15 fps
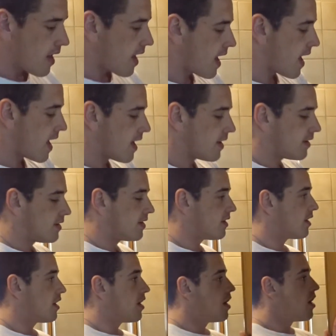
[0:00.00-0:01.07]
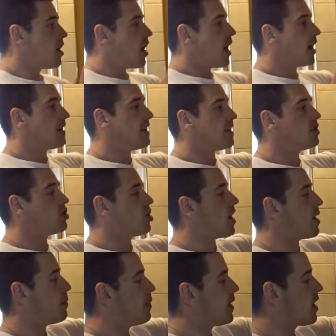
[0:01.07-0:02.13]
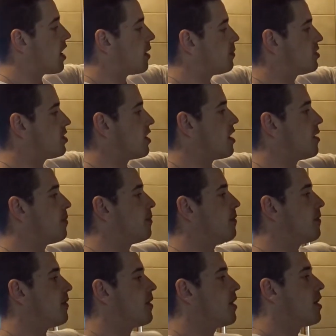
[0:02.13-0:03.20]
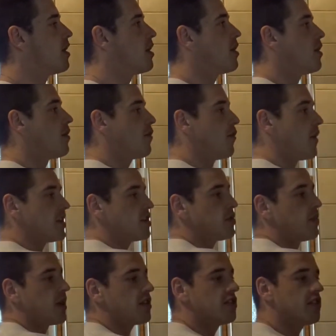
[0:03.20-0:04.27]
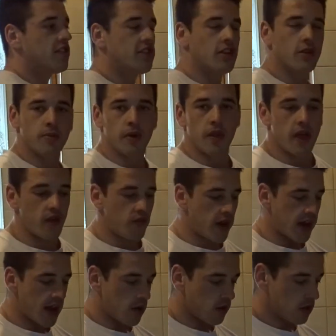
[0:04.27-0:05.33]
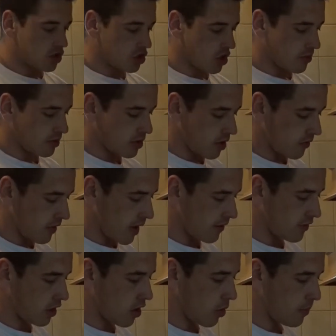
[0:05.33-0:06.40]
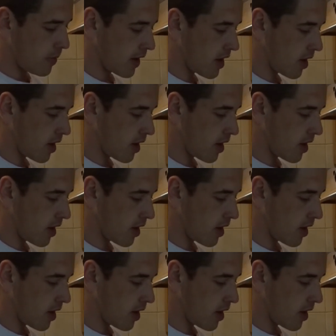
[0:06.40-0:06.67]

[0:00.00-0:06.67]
And I did try and pick up some French mustard, but they ran out of the shop. So I'm going to have to go pick